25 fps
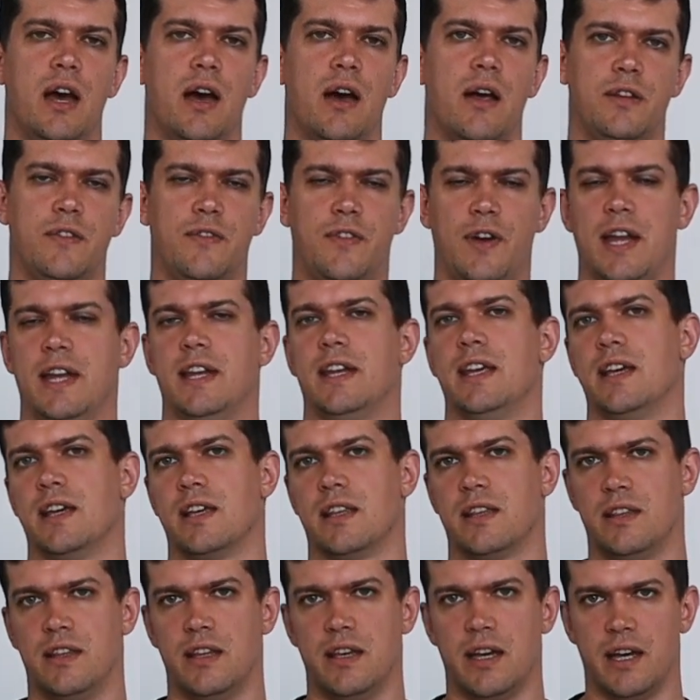
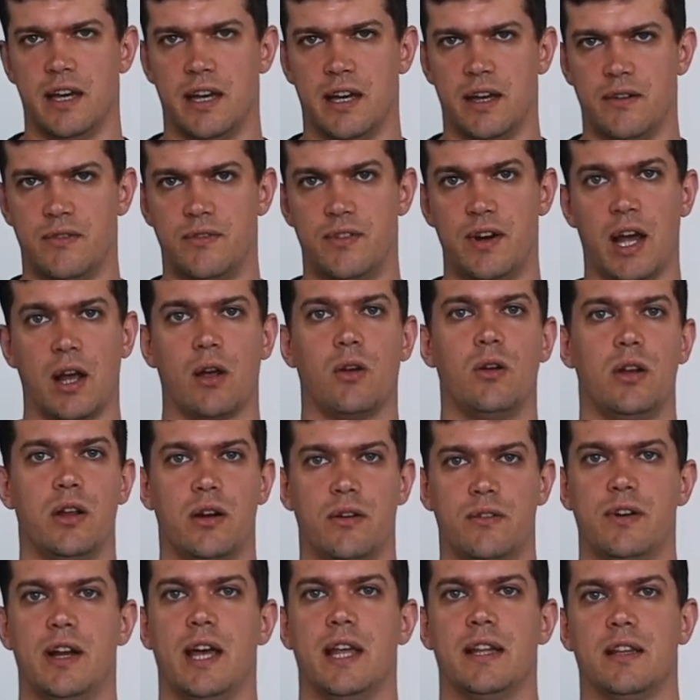defending the regular
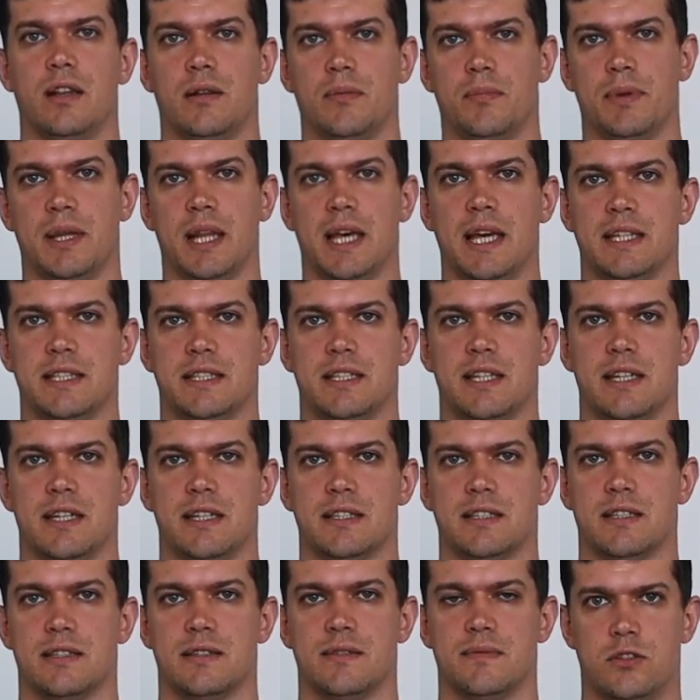rental places.